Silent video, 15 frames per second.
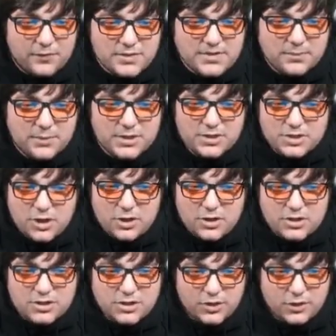someone to
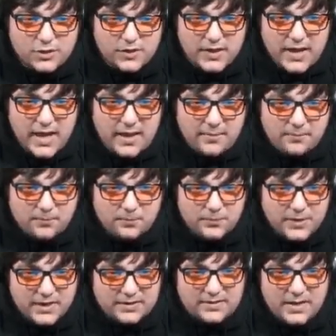charge 30M,
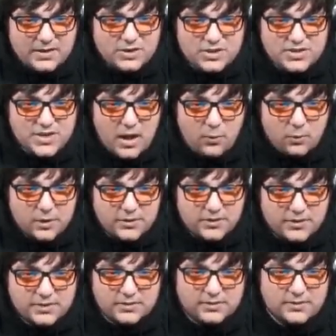it's just not worth
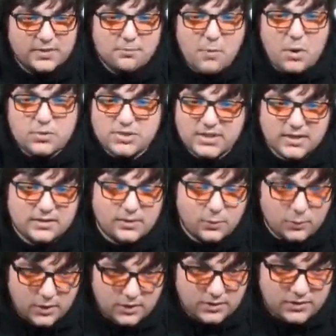it. The most that they're
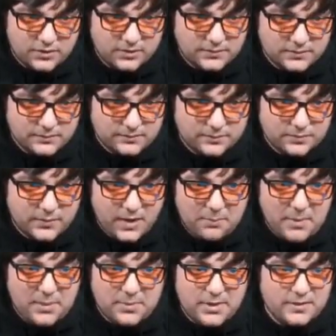worth,
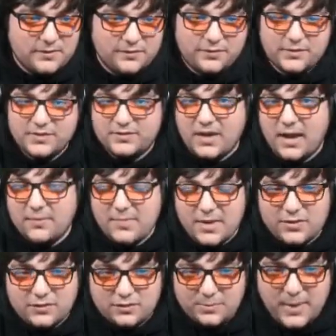maybe for the time that
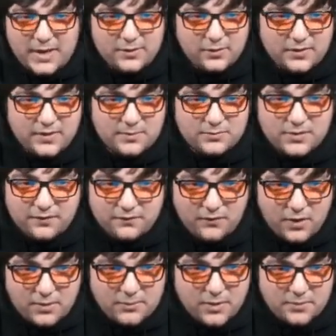you spend on them to
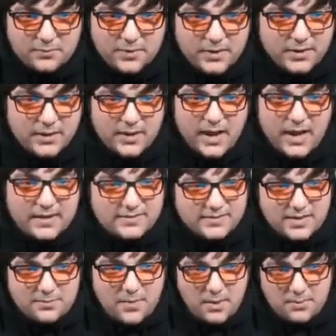farm them, I'd
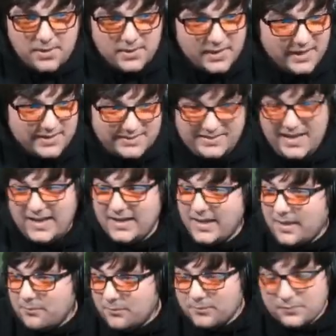say maybe like
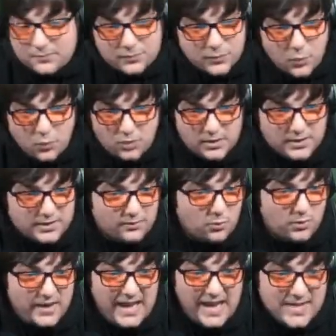10M or
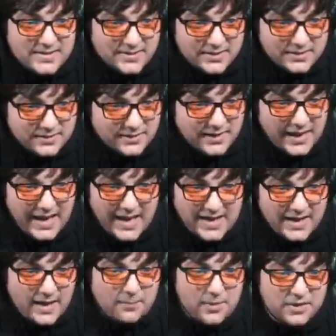8.
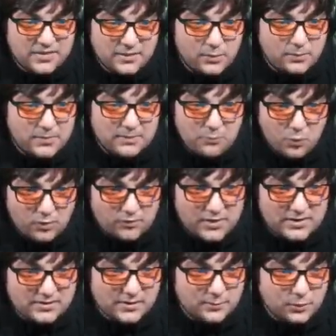8M I think would be more
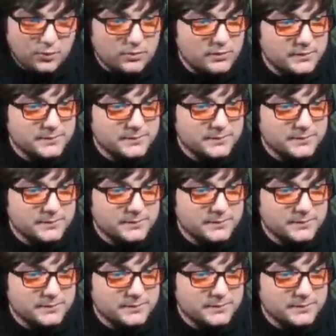reasonable